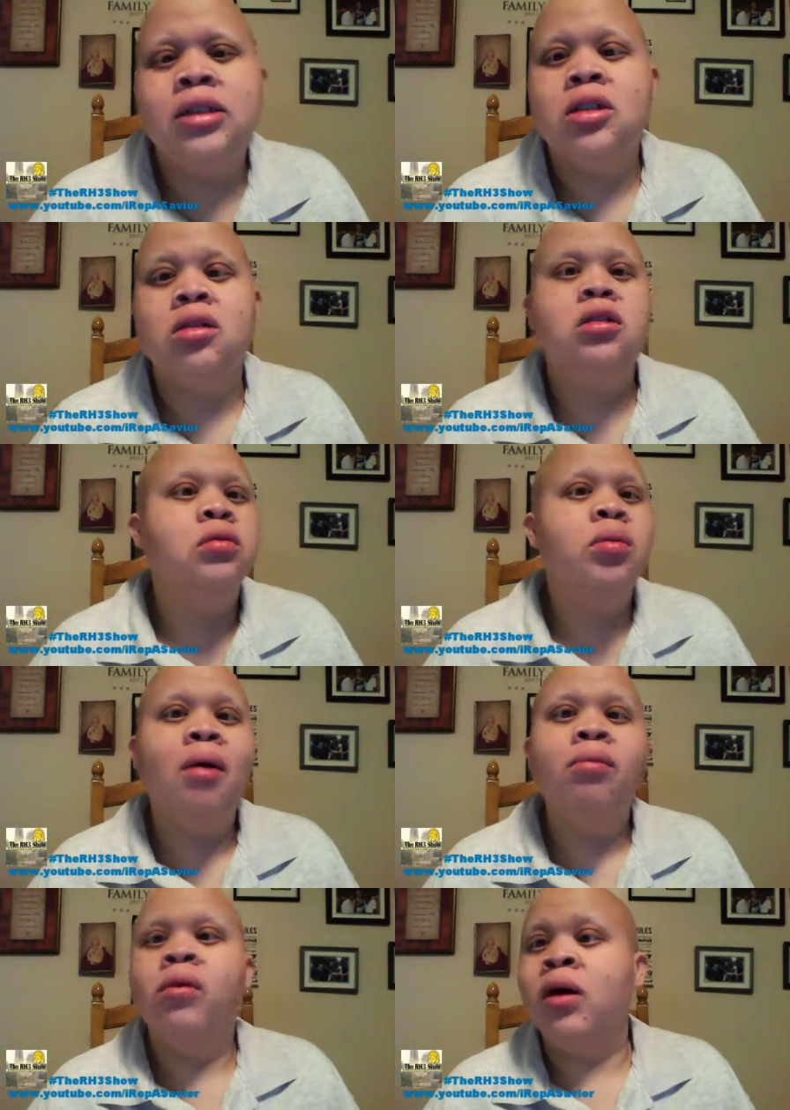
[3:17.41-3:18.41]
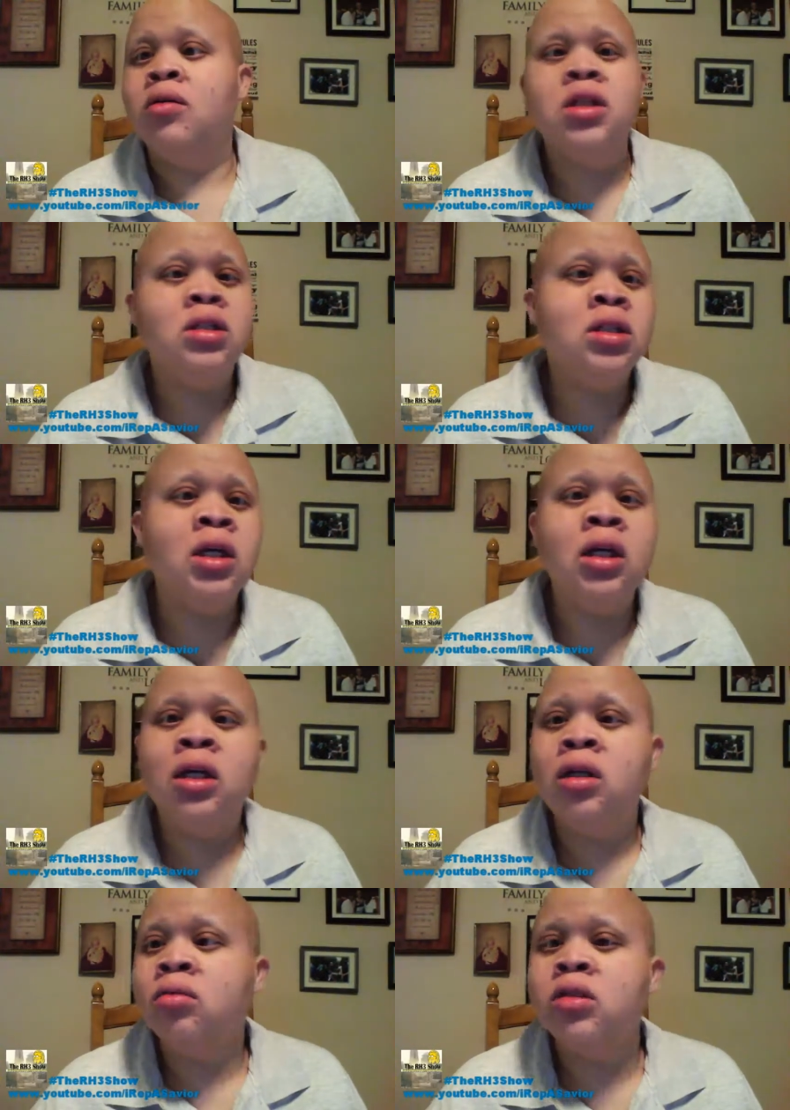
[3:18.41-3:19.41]
So she was probably around
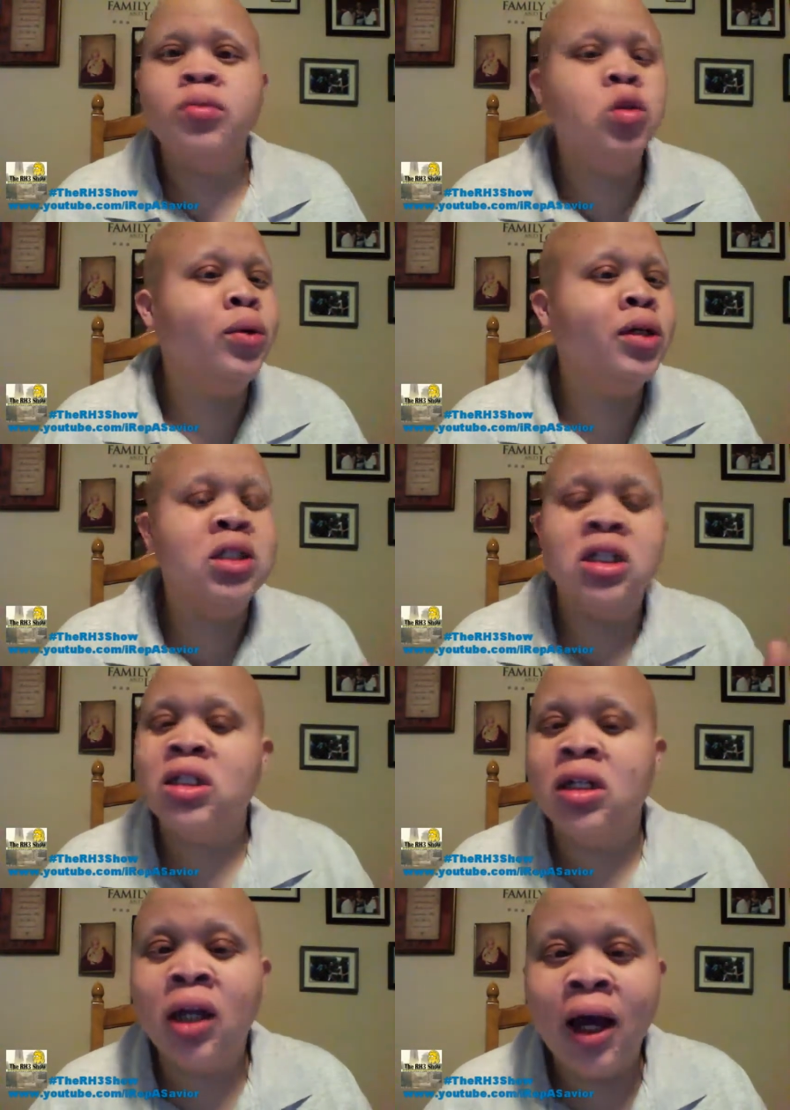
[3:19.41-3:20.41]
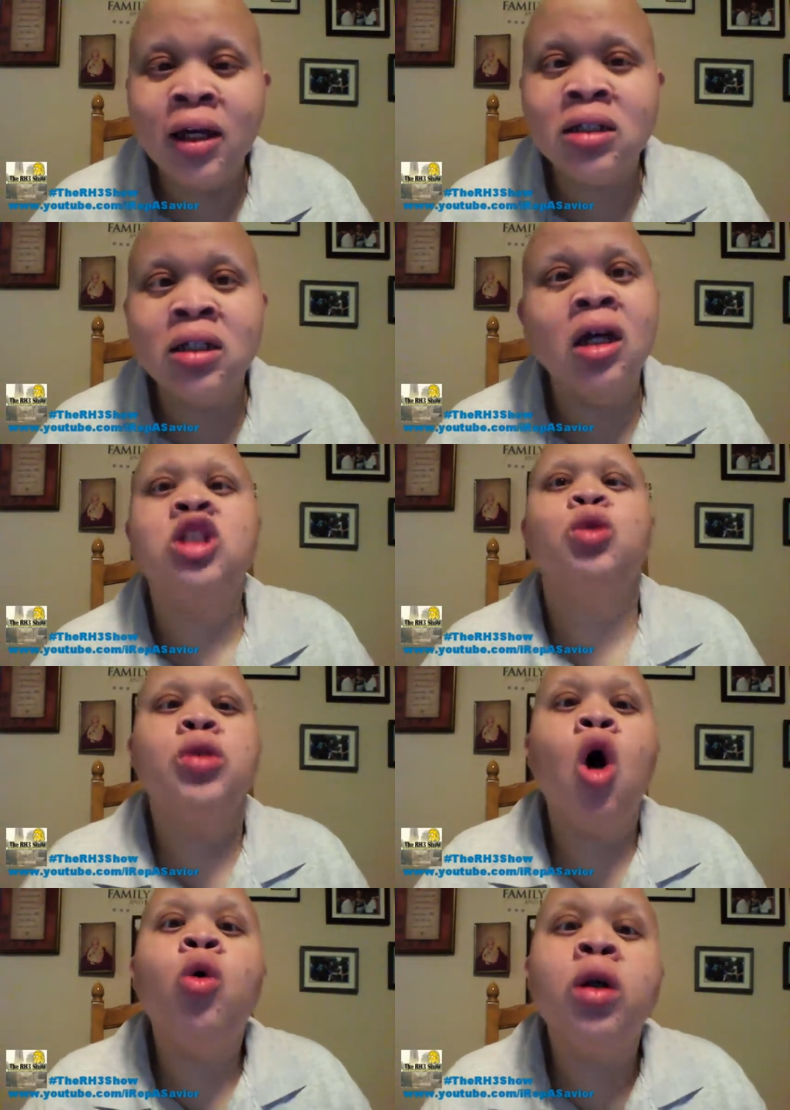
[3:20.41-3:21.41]
16, between 16 to 18. She was
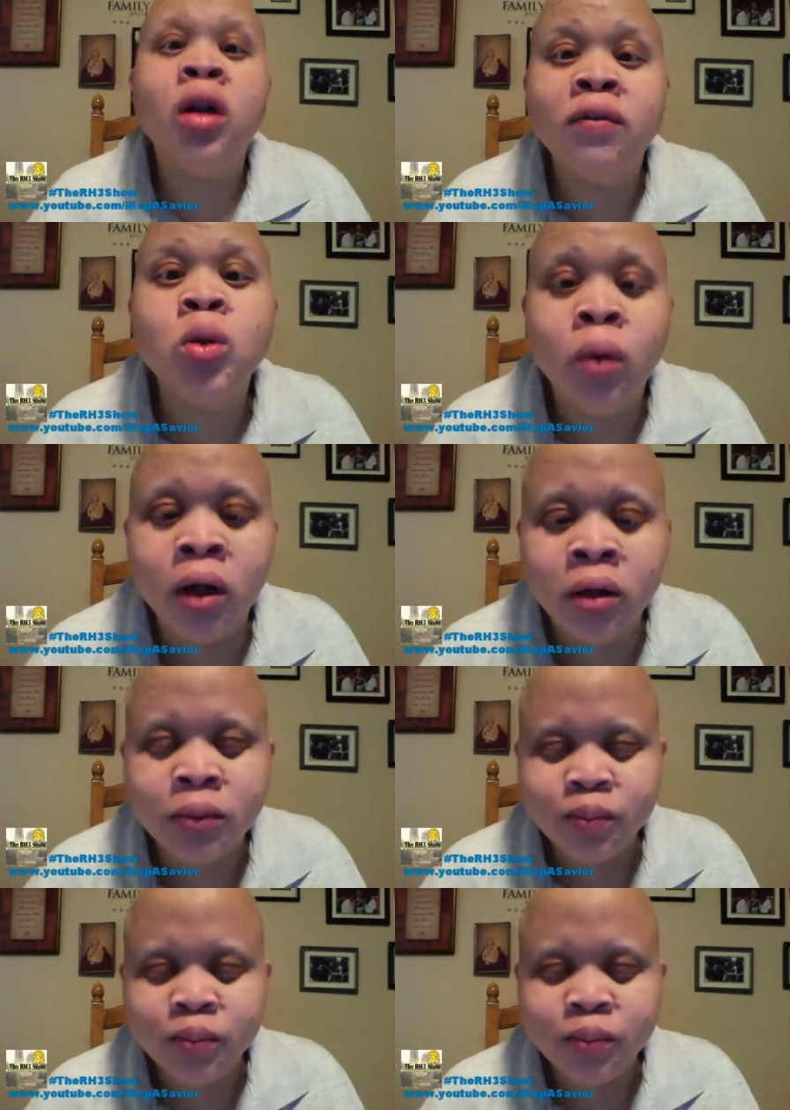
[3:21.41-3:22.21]
old enough to work.